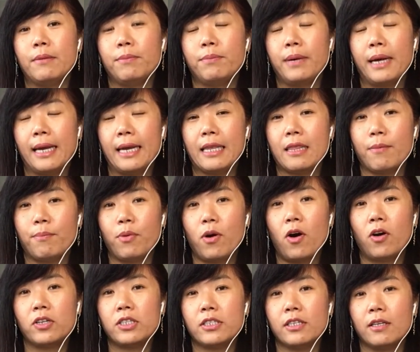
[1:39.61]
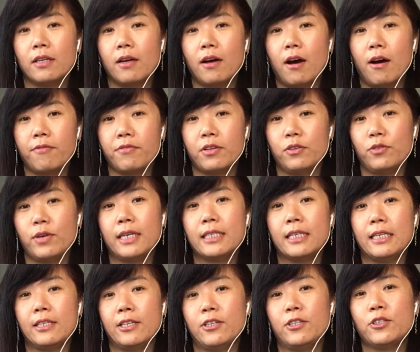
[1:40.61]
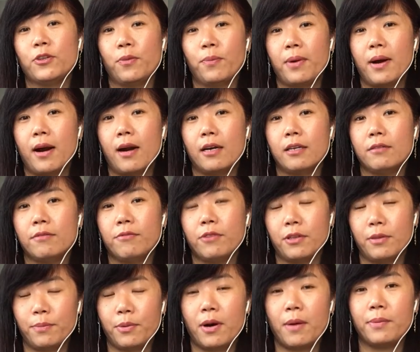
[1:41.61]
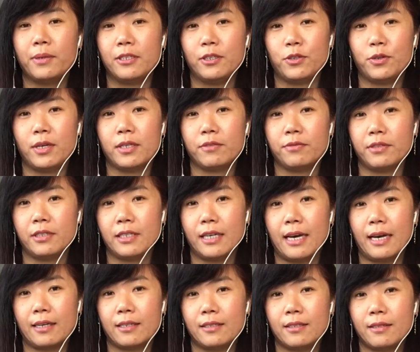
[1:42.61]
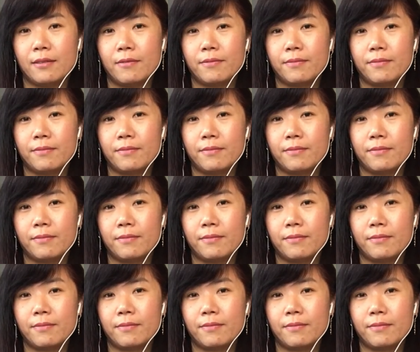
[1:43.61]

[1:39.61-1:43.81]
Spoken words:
pay the portion of the residential part for the property transfer tax.